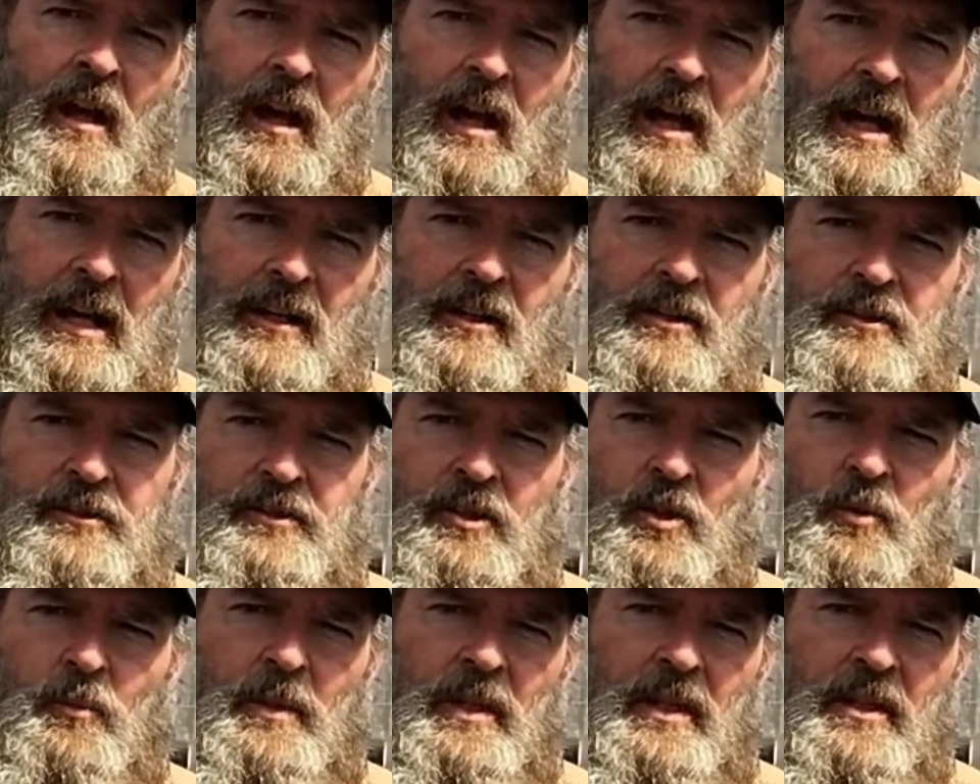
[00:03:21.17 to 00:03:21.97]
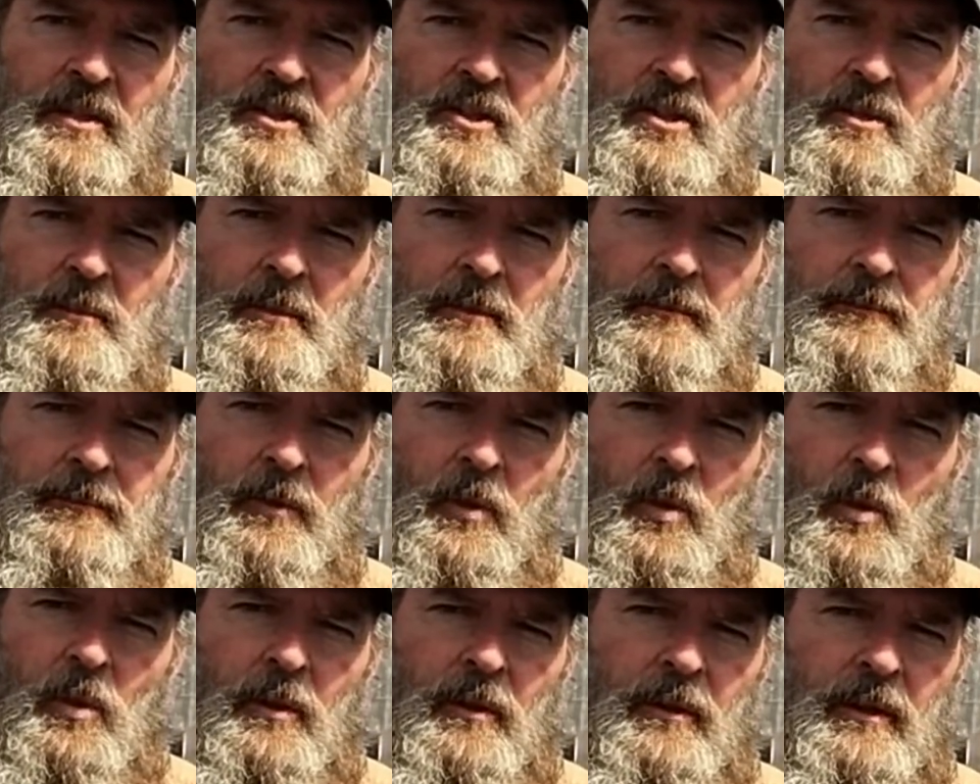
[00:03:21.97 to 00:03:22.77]
I also mentioned
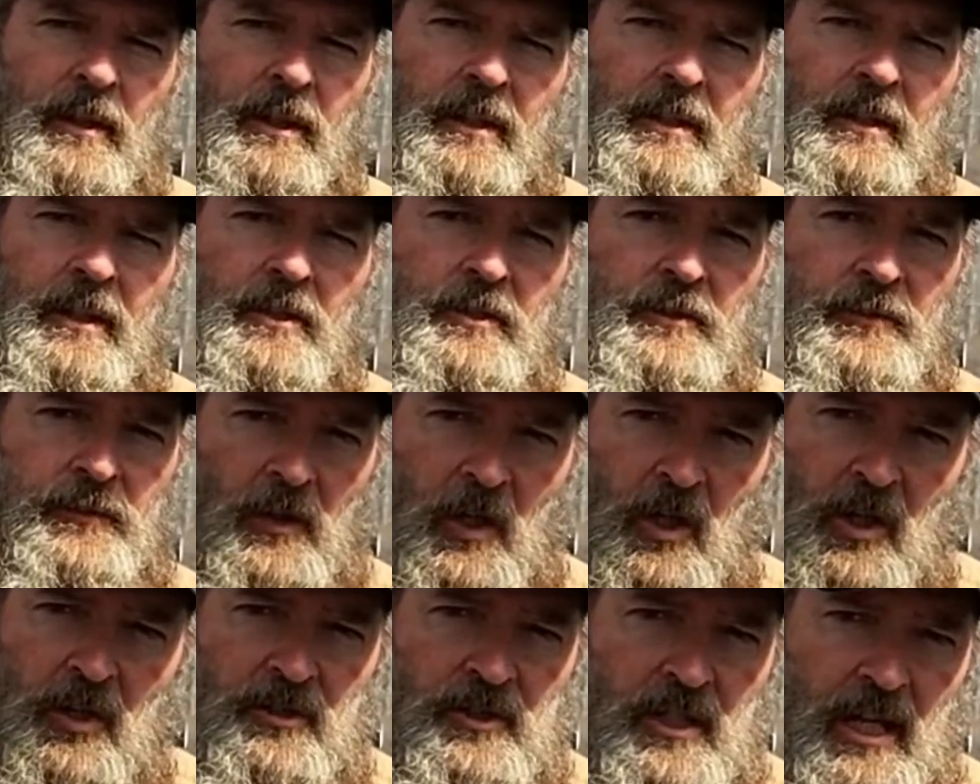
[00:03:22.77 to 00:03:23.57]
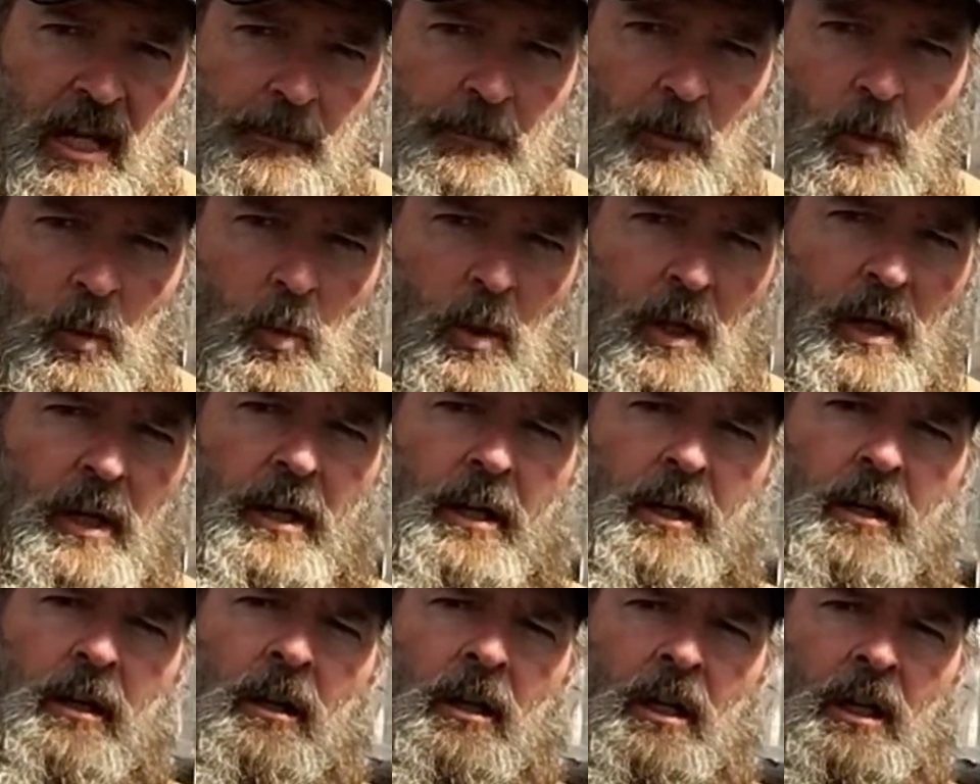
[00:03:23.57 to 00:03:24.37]
before that, as far as I'm
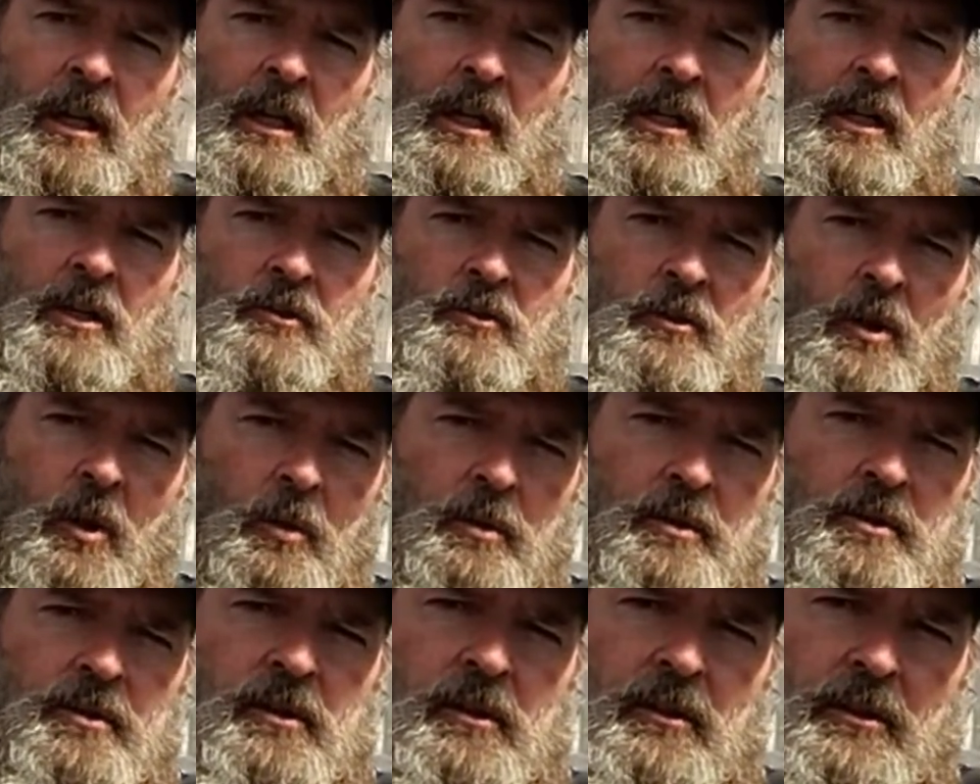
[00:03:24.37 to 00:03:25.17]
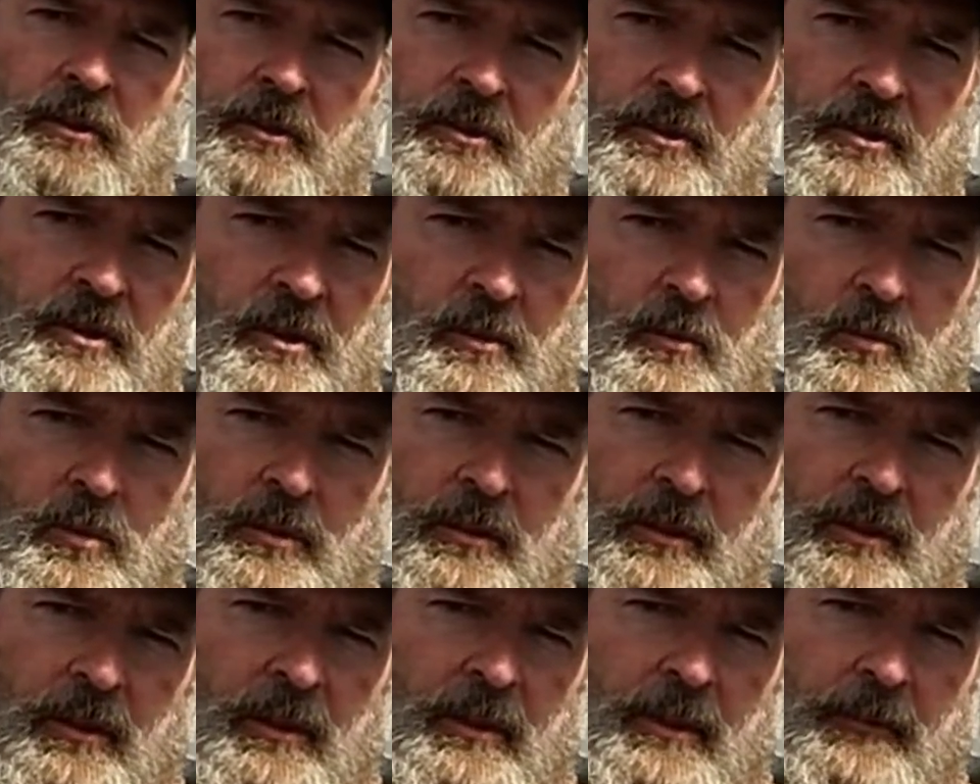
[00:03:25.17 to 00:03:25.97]
aware, Grower Solution will
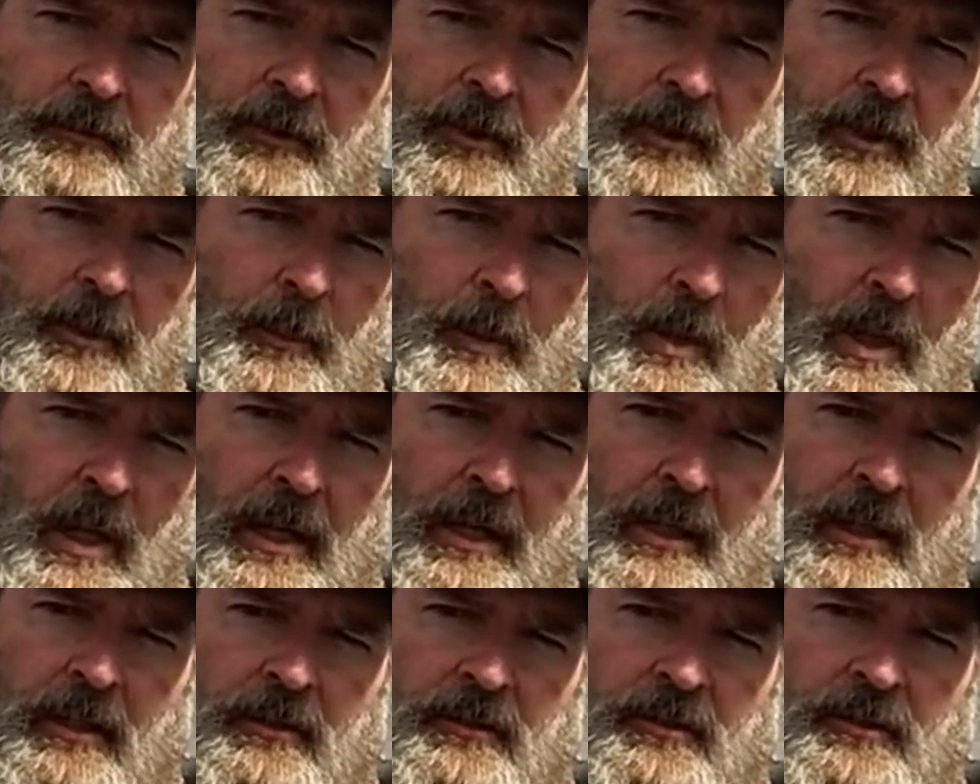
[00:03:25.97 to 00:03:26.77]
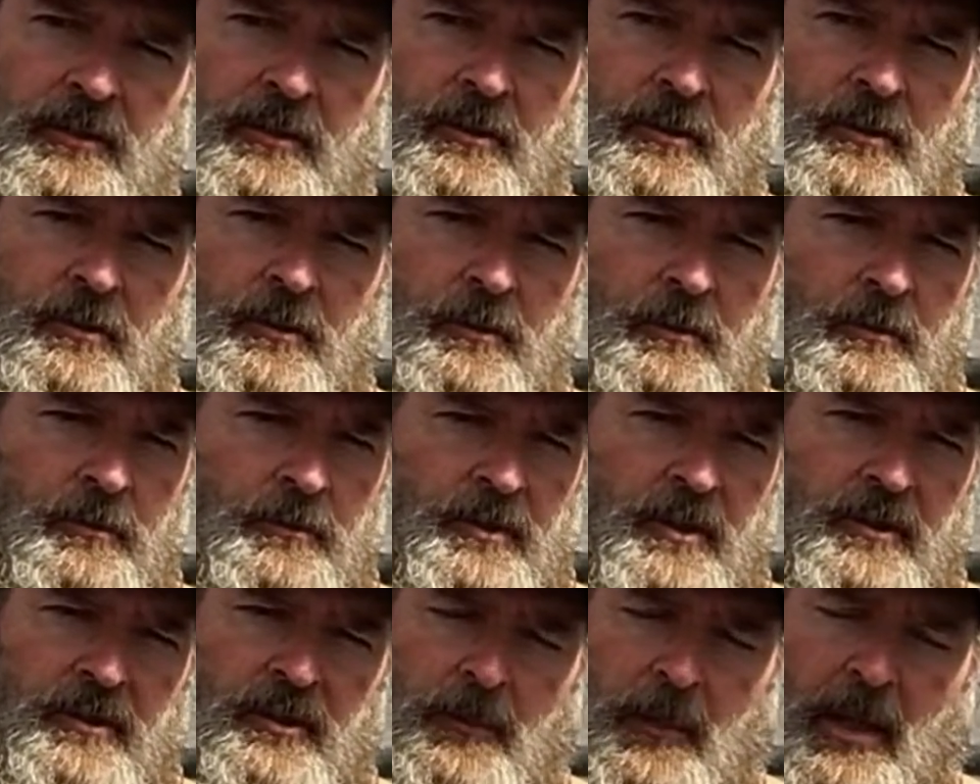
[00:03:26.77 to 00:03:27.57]
deliver their products to
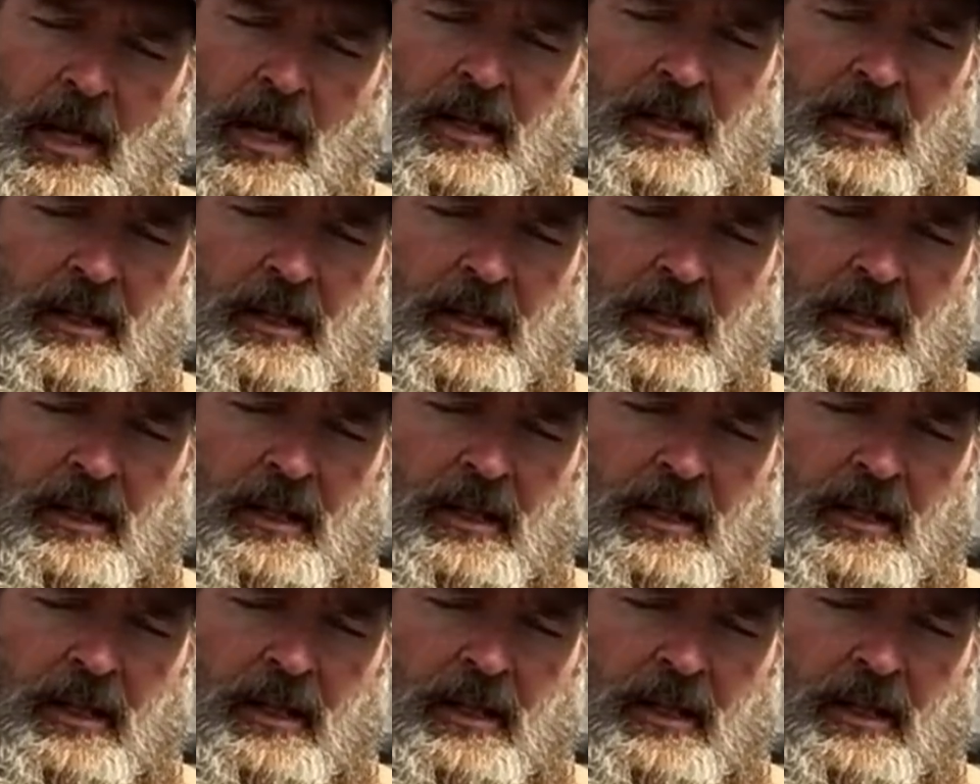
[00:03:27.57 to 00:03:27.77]
just about